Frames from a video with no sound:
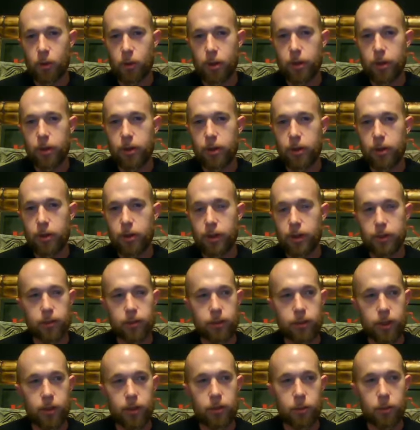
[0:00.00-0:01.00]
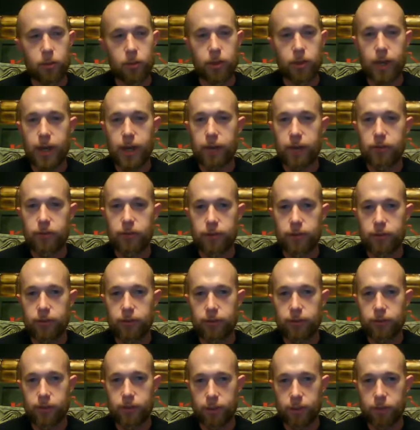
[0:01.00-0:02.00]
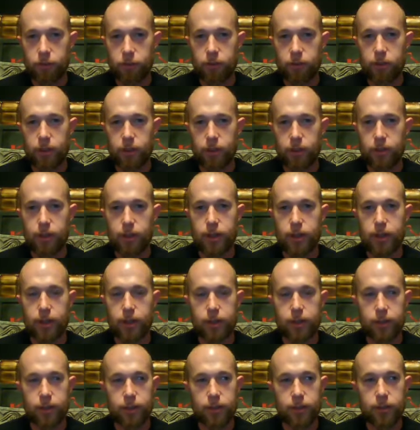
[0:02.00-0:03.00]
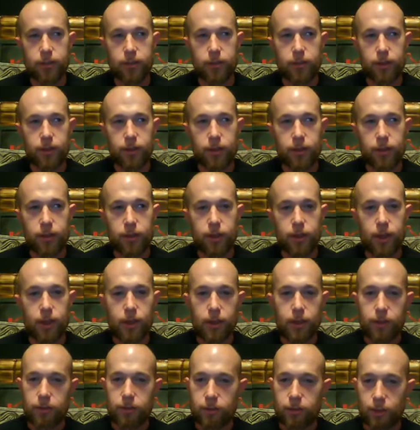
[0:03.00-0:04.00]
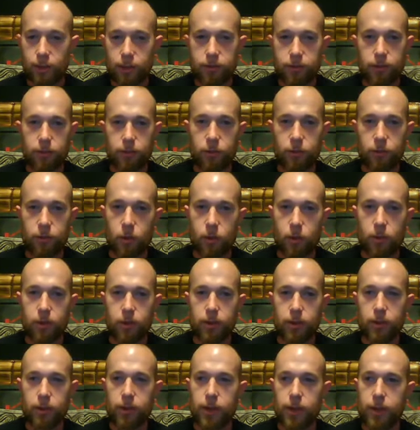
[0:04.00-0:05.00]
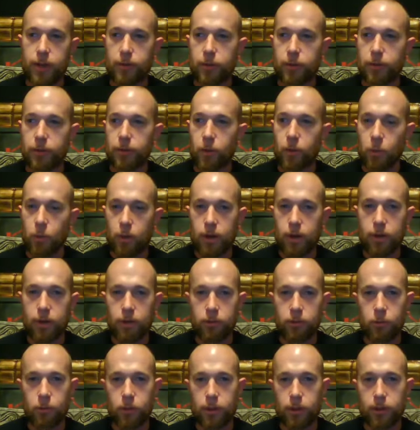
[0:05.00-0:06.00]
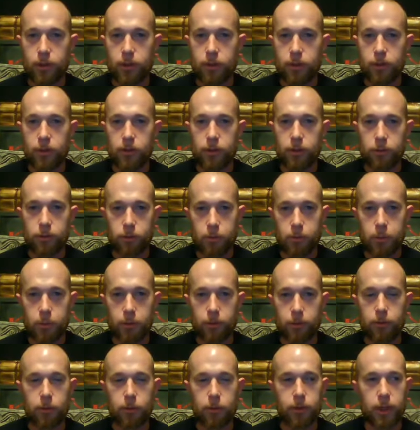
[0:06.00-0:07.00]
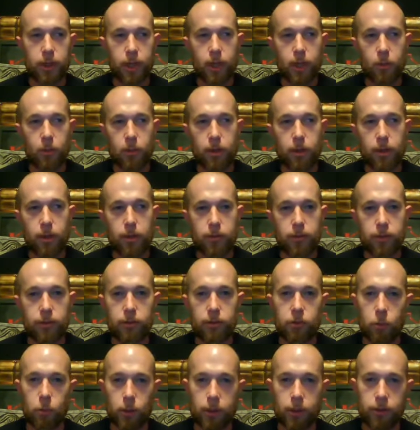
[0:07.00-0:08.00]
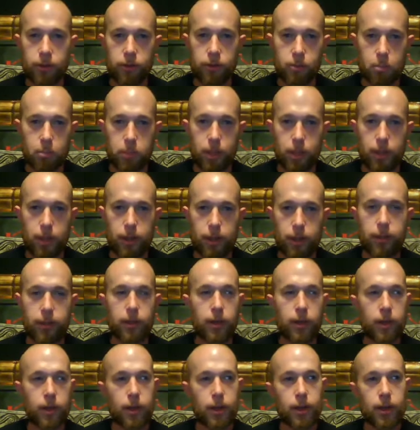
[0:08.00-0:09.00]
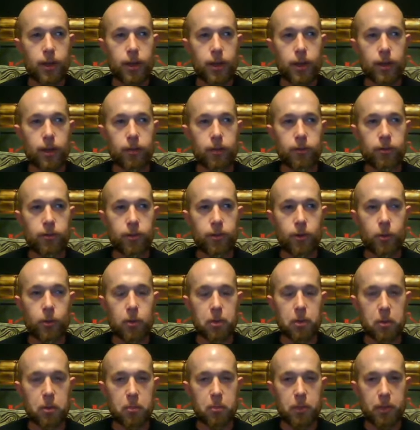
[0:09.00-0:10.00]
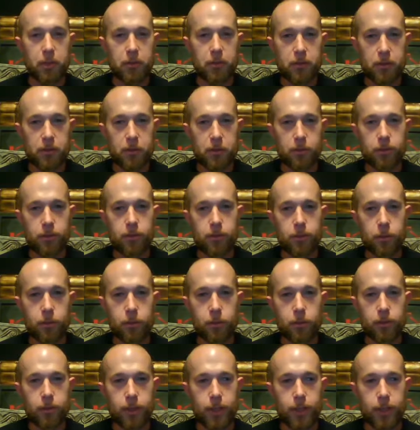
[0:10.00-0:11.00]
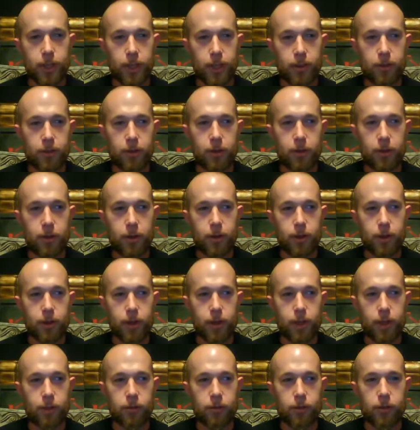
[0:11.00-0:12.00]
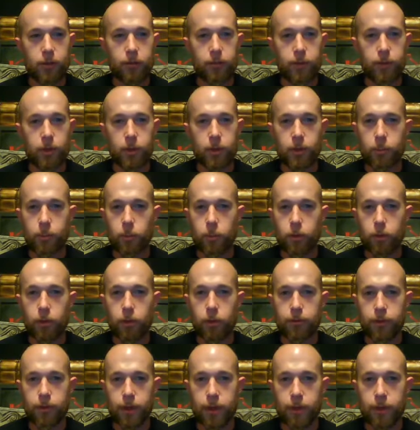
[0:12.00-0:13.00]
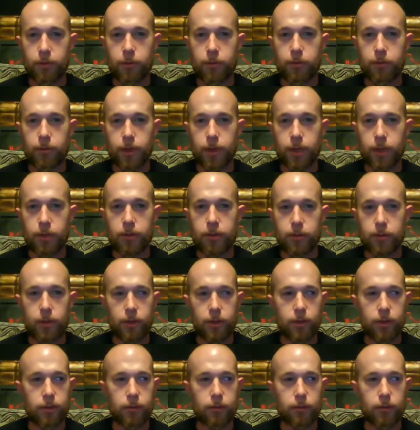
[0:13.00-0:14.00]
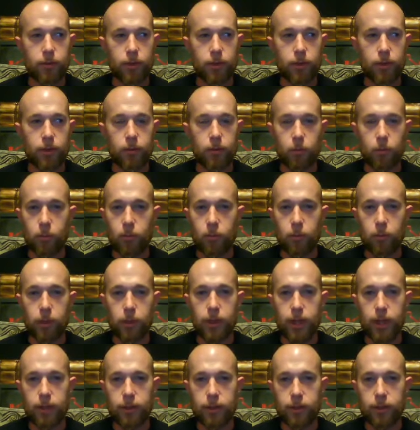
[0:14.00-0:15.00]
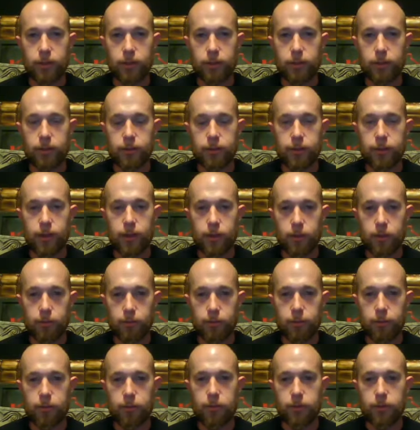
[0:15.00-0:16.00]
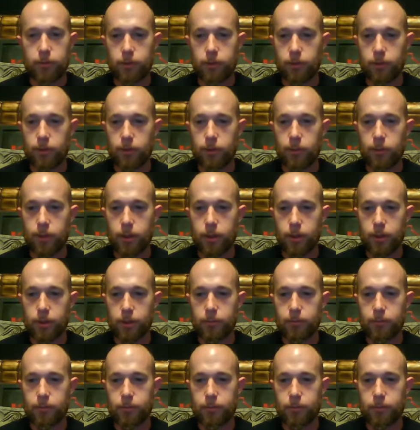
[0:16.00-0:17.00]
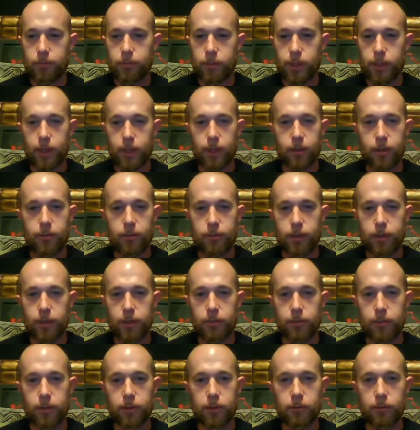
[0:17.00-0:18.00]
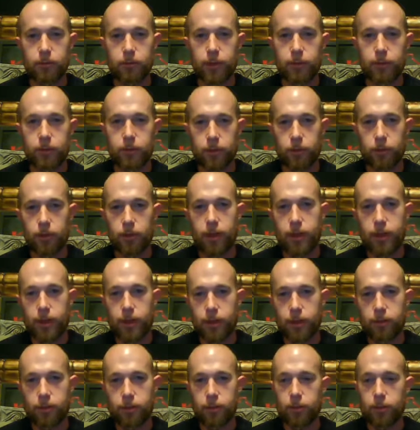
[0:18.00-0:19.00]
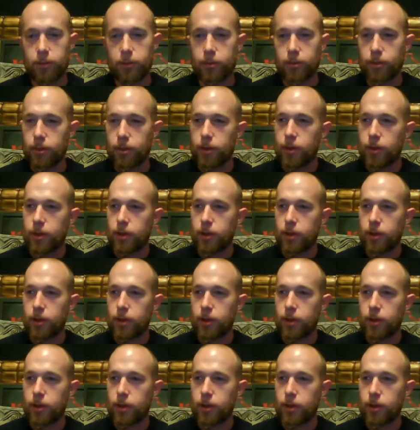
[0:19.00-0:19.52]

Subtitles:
of water, and you will actually see shit. Like it takes it to a whole nother level. You know, water is one of the spiritual gateways as well as blood. But when you mix those two together, it has a very profound effect on reality itself. So yeah, definitely try that too.